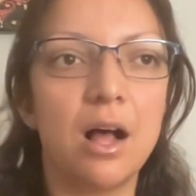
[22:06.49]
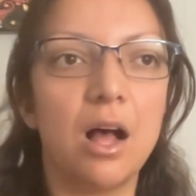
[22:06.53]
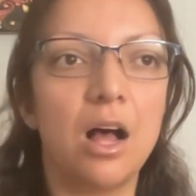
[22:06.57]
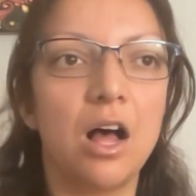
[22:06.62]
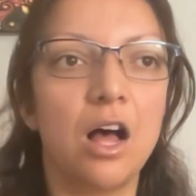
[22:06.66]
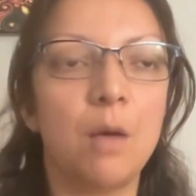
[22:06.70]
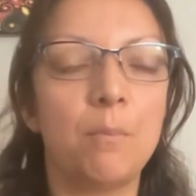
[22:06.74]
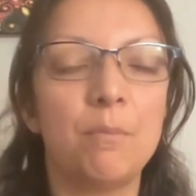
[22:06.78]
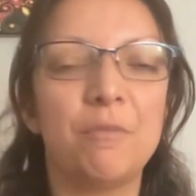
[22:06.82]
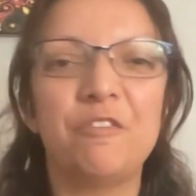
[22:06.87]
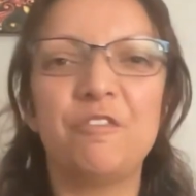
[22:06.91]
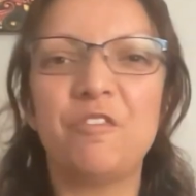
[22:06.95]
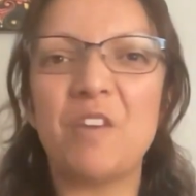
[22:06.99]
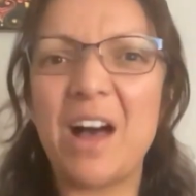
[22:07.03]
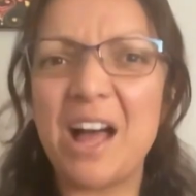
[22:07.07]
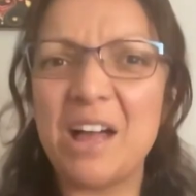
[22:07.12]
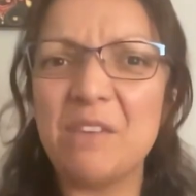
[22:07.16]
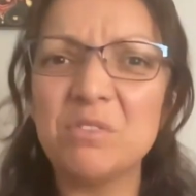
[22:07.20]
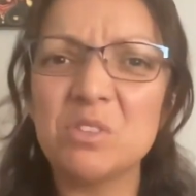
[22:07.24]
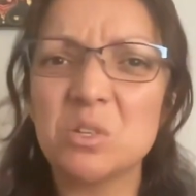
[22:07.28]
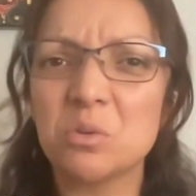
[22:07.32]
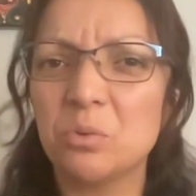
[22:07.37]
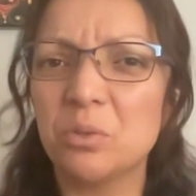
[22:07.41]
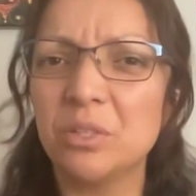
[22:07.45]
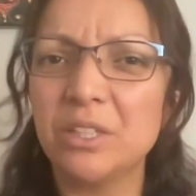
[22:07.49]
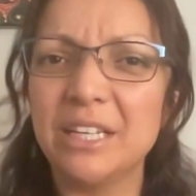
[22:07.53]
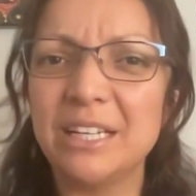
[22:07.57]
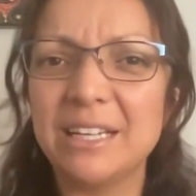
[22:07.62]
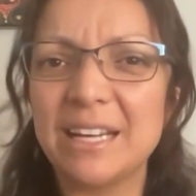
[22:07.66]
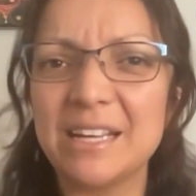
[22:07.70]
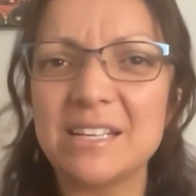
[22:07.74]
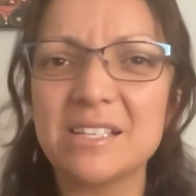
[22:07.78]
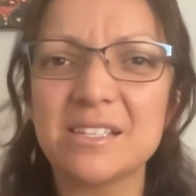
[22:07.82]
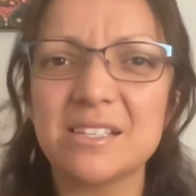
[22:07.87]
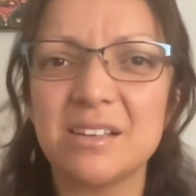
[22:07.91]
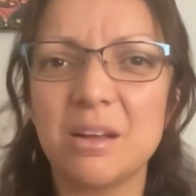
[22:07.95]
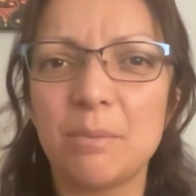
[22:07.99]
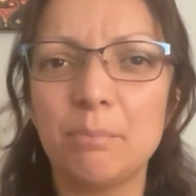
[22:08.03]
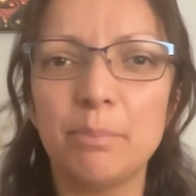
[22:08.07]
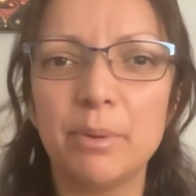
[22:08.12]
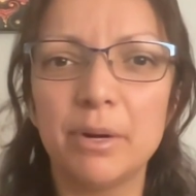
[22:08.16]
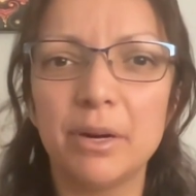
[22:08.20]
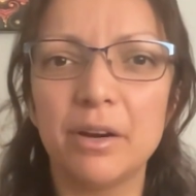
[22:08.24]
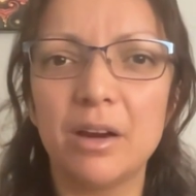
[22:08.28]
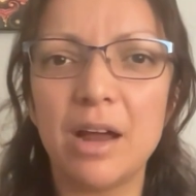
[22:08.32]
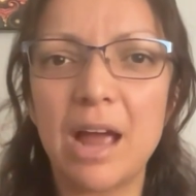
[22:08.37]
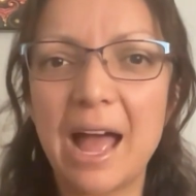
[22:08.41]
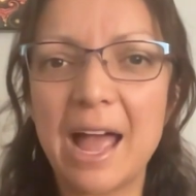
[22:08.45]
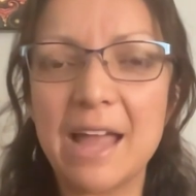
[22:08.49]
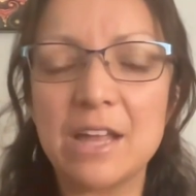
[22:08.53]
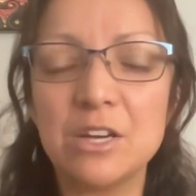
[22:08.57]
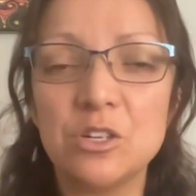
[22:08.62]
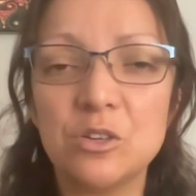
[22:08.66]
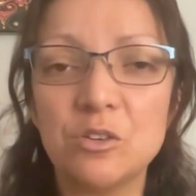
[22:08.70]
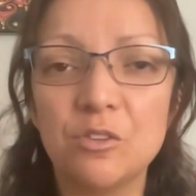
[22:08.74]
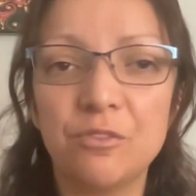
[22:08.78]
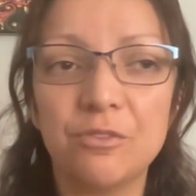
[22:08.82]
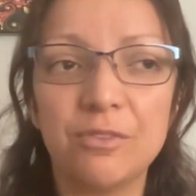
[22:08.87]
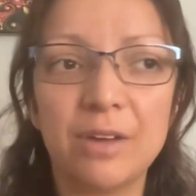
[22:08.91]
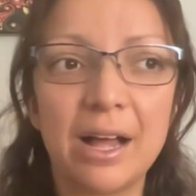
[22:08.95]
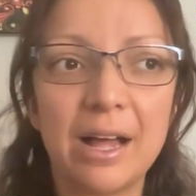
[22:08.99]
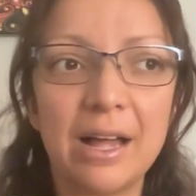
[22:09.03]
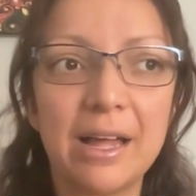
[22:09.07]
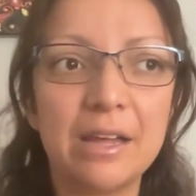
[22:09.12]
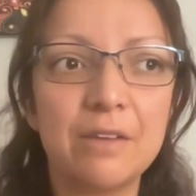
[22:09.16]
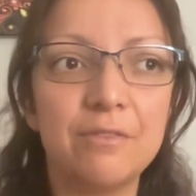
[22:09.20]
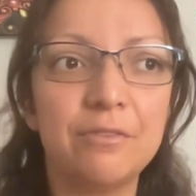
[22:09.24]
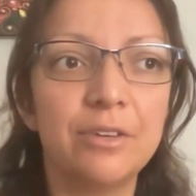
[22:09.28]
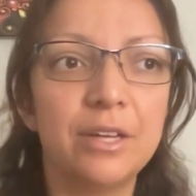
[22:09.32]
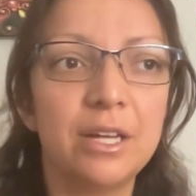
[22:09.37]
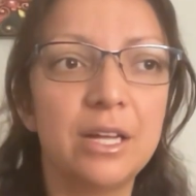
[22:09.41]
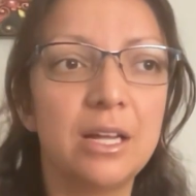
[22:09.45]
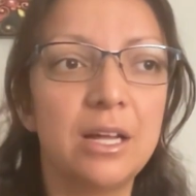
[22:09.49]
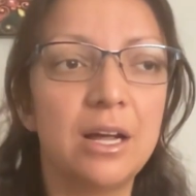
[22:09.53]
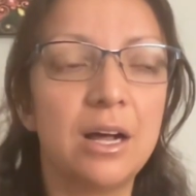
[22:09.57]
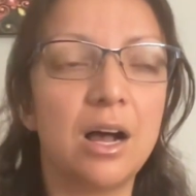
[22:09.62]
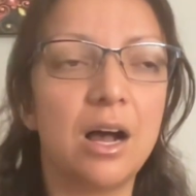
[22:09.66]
5 is a really nice number. I do 5.